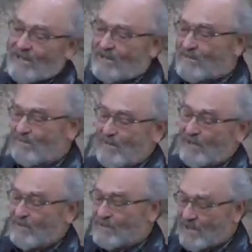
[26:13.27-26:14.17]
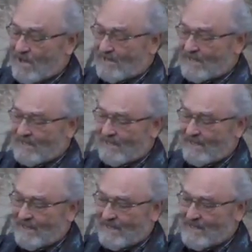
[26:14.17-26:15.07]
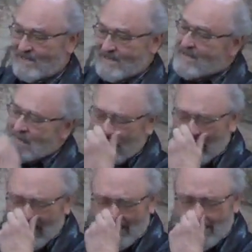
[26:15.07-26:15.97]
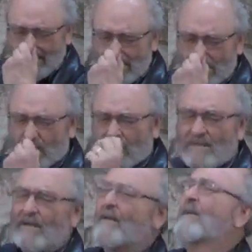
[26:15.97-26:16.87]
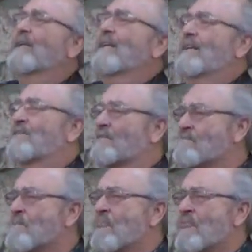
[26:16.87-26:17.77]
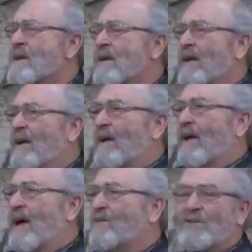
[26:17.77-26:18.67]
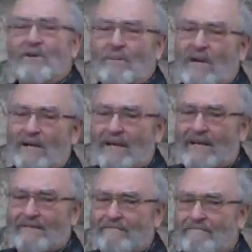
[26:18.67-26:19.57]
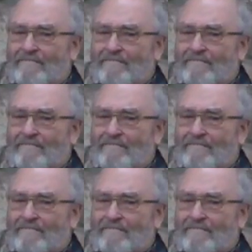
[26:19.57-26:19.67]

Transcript: one of those pews talking, and I said, "So, Eliezer, how'd you learn about God?"